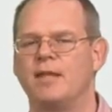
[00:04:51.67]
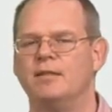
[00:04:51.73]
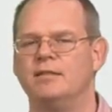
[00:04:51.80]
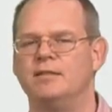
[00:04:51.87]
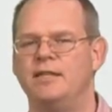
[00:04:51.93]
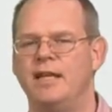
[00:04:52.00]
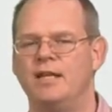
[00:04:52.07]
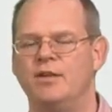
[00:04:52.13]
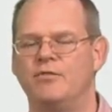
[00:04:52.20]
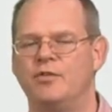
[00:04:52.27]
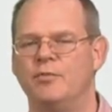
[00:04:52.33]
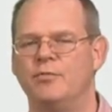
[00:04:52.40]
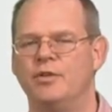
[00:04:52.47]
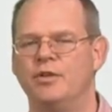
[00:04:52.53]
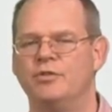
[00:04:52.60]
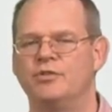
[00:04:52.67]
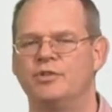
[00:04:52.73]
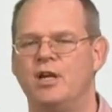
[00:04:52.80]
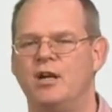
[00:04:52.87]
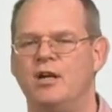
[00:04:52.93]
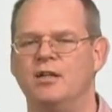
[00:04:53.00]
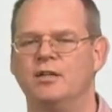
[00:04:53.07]
data from those
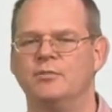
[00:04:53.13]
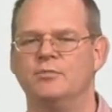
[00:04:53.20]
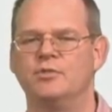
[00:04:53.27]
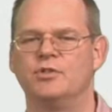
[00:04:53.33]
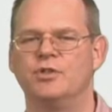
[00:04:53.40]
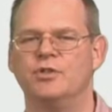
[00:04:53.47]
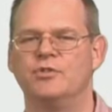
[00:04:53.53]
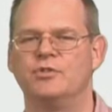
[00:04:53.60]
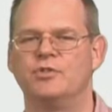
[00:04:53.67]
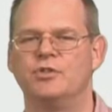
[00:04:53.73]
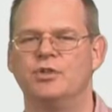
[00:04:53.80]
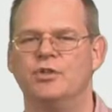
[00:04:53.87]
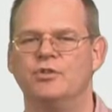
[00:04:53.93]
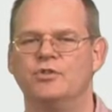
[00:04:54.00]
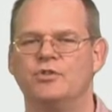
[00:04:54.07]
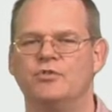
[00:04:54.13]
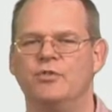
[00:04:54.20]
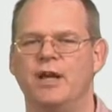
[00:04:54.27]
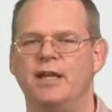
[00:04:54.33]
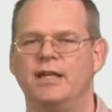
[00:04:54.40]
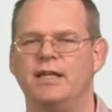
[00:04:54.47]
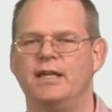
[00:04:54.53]
columns, those
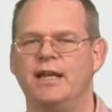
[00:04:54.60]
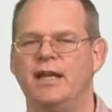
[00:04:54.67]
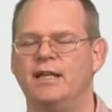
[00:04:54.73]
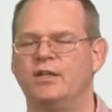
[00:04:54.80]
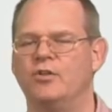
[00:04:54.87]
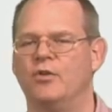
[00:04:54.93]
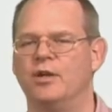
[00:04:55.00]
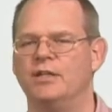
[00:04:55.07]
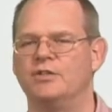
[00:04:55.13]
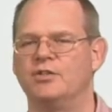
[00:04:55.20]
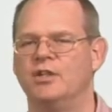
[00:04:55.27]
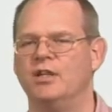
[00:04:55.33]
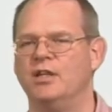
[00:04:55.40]
grading categories,